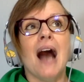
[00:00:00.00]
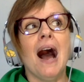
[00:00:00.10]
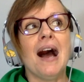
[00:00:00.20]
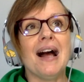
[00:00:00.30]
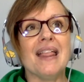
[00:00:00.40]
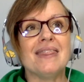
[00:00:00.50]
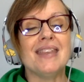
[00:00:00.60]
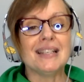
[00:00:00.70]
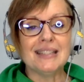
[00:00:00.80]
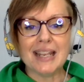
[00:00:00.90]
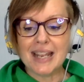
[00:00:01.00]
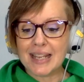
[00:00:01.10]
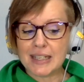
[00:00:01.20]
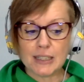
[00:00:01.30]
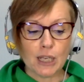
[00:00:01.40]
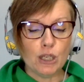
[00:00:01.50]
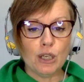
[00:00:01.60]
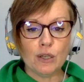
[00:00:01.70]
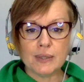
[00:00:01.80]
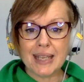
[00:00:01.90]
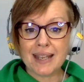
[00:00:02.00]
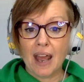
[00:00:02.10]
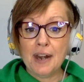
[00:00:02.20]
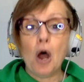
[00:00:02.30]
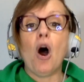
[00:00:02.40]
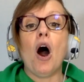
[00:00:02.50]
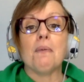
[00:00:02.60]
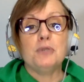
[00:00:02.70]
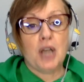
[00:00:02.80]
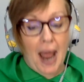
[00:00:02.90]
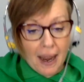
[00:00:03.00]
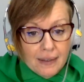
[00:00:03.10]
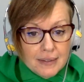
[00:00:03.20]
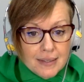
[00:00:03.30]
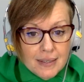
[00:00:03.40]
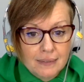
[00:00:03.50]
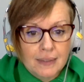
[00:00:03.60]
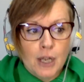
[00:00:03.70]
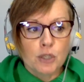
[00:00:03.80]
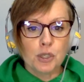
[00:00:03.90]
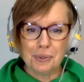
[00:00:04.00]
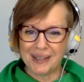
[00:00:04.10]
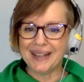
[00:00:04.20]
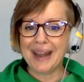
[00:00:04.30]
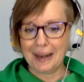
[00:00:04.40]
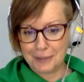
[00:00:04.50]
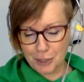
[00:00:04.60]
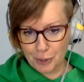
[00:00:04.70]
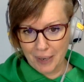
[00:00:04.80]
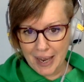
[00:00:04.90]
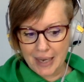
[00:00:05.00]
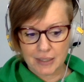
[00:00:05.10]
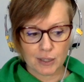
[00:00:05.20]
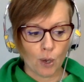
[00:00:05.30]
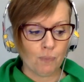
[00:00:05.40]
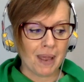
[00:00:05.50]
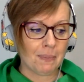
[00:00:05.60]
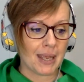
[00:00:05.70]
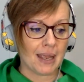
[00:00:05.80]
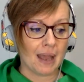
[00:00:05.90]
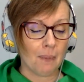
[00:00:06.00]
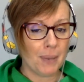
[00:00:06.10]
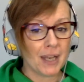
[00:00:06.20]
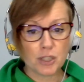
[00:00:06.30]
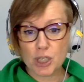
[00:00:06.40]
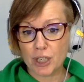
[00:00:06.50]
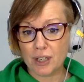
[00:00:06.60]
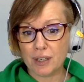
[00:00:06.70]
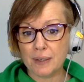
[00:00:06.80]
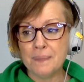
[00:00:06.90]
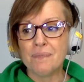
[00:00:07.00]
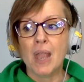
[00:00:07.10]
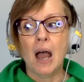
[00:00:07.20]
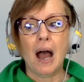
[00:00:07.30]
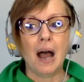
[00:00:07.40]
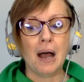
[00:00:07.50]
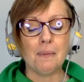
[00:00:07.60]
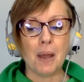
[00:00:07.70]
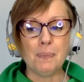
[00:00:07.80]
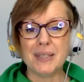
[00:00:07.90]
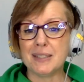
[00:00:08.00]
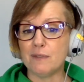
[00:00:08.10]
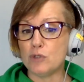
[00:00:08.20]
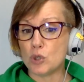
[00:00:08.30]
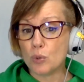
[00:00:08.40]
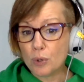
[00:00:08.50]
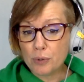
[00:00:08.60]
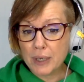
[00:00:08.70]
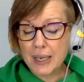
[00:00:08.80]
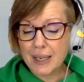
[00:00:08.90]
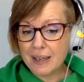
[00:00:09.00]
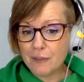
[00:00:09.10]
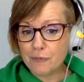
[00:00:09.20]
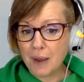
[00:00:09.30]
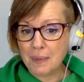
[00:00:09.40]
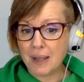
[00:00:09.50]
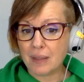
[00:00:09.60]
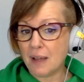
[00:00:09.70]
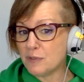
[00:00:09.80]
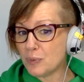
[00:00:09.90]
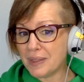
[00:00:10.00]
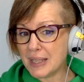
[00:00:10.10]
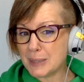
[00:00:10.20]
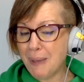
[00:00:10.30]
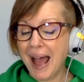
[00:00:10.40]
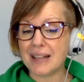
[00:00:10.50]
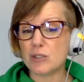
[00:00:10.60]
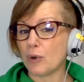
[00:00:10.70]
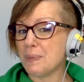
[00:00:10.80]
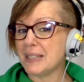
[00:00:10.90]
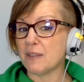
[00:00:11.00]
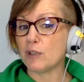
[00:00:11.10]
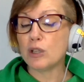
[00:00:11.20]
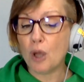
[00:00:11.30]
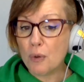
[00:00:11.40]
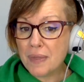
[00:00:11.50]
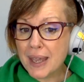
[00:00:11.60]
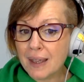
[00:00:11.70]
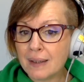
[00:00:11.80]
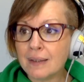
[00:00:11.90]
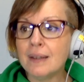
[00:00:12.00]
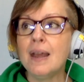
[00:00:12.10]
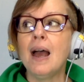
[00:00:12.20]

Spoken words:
This is using an object to connect to it. So maybe a picture, a piece of jewelry from a loved one that's passed, or a piece of clothing.